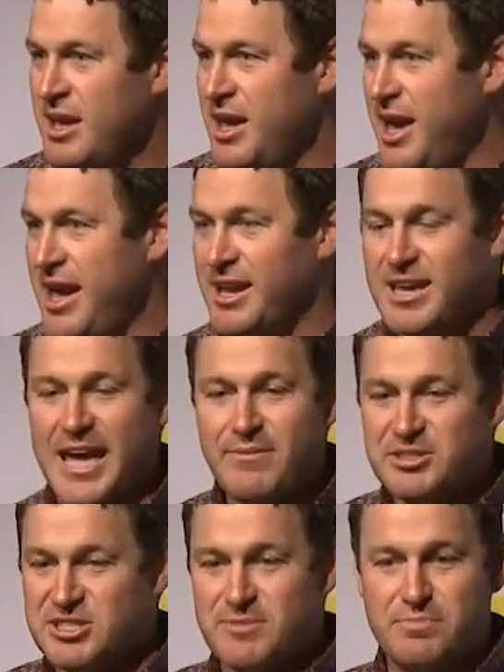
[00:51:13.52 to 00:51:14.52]
and gave it
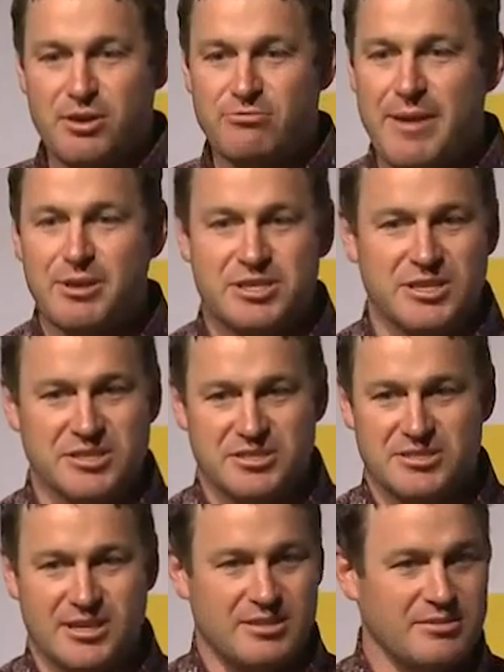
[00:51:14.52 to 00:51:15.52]
some parameters
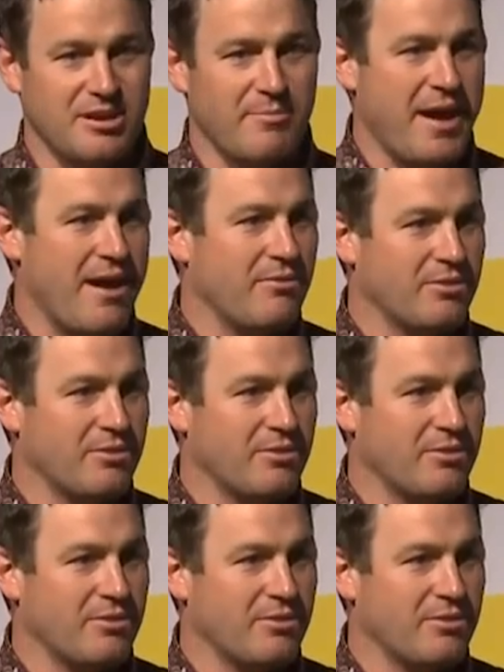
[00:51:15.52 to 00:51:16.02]
that about,